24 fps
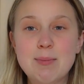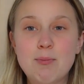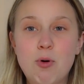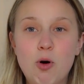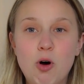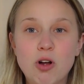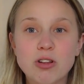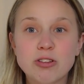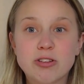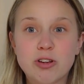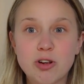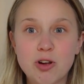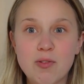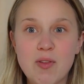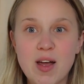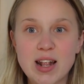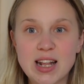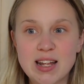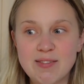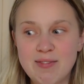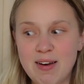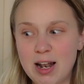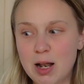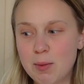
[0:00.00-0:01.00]
important to their
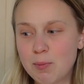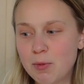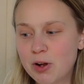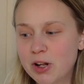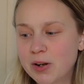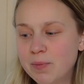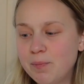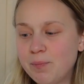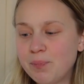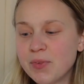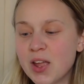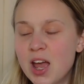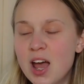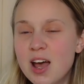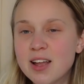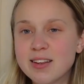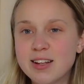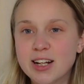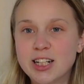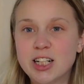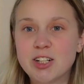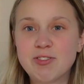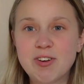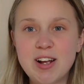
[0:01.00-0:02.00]
development.
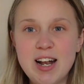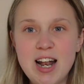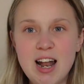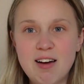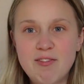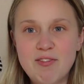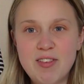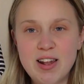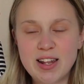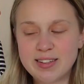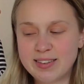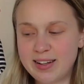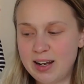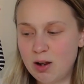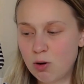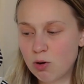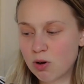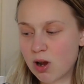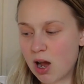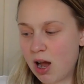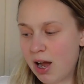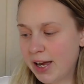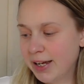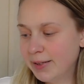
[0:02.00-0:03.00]
So she really loved this
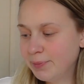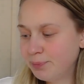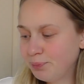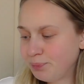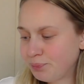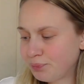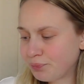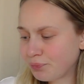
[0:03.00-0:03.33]
little guy.